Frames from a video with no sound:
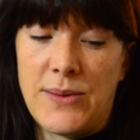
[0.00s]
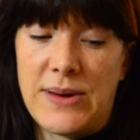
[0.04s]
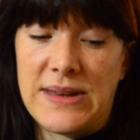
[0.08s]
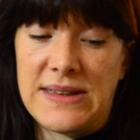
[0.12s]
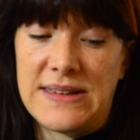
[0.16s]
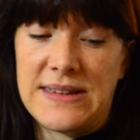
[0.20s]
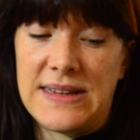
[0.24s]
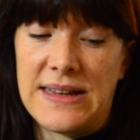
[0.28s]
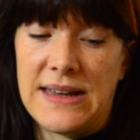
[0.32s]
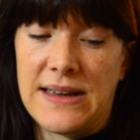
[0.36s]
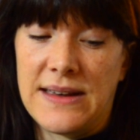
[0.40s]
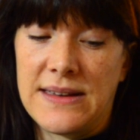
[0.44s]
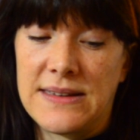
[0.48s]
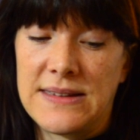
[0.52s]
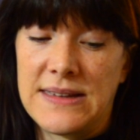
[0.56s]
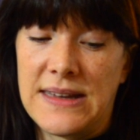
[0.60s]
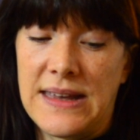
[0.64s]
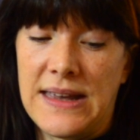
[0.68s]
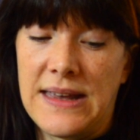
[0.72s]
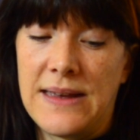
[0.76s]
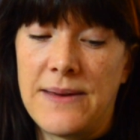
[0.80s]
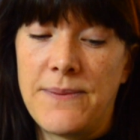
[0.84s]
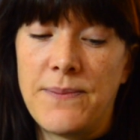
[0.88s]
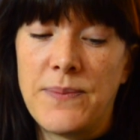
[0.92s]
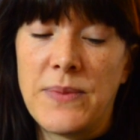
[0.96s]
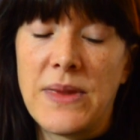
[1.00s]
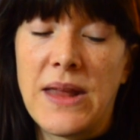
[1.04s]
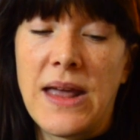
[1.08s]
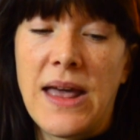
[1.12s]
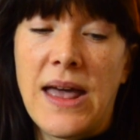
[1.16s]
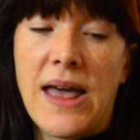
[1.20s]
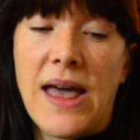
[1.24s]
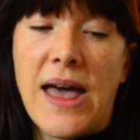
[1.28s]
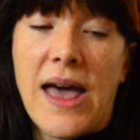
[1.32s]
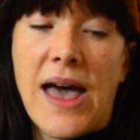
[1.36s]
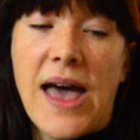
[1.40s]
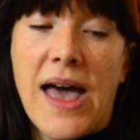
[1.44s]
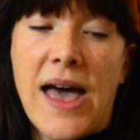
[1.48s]
UNCRC.
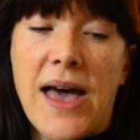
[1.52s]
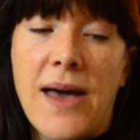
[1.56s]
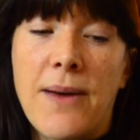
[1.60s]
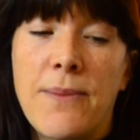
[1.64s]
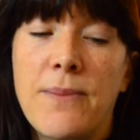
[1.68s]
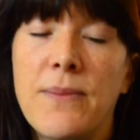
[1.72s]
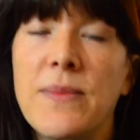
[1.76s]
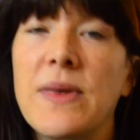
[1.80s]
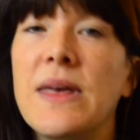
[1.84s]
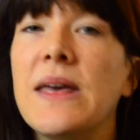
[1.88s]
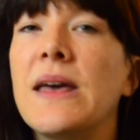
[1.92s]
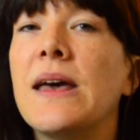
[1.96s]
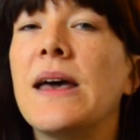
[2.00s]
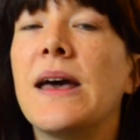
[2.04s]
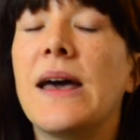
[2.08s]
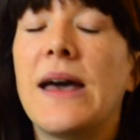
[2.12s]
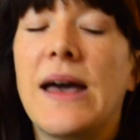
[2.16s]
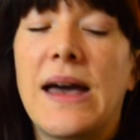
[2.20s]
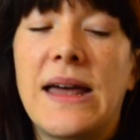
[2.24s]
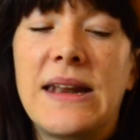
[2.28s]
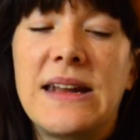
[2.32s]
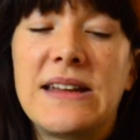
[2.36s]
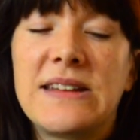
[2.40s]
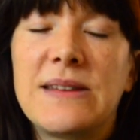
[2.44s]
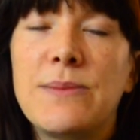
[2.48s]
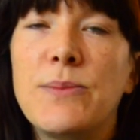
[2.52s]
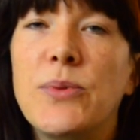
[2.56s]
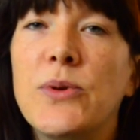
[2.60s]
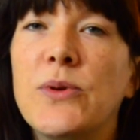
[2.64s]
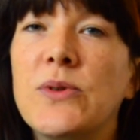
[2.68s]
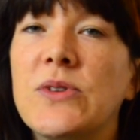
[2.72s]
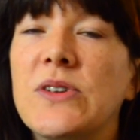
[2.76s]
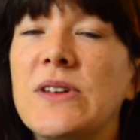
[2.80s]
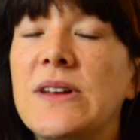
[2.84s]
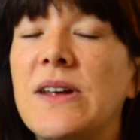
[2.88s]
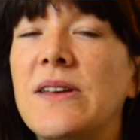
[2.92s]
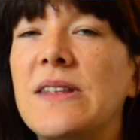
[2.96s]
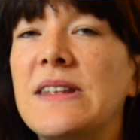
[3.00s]
And it's
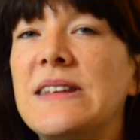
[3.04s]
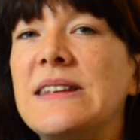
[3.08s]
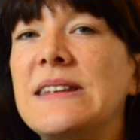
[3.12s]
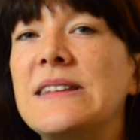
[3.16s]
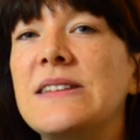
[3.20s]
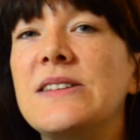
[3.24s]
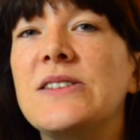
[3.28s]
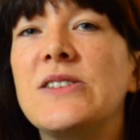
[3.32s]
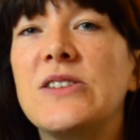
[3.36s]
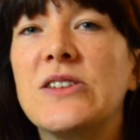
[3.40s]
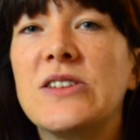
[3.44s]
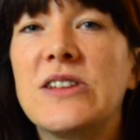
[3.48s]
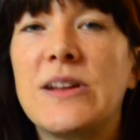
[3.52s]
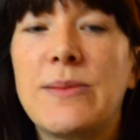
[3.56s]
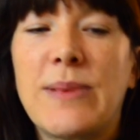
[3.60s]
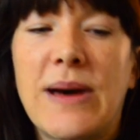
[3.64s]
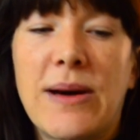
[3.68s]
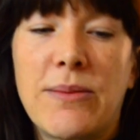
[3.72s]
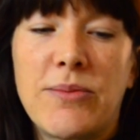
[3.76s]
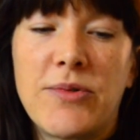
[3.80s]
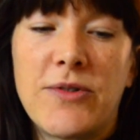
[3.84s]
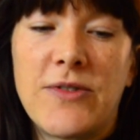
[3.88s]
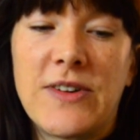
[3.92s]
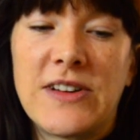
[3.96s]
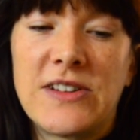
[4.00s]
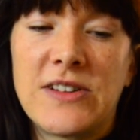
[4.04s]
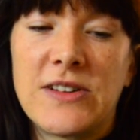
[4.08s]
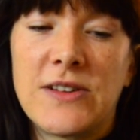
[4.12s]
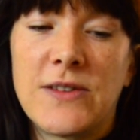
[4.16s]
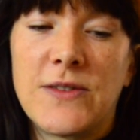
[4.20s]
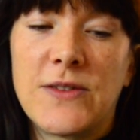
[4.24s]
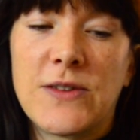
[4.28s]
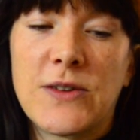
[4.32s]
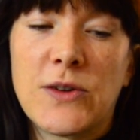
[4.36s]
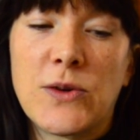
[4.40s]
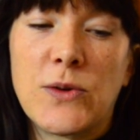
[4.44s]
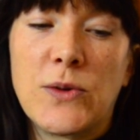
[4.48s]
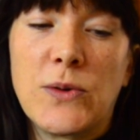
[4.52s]
important to note this isn't just about provision of
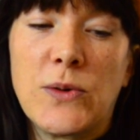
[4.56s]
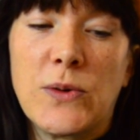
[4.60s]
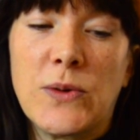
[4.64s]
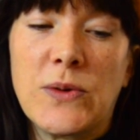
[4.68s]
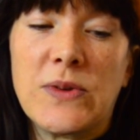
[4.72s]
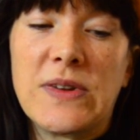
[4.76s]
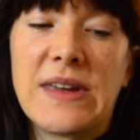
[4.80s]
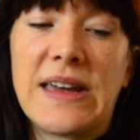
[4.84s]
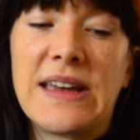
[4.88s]
schools,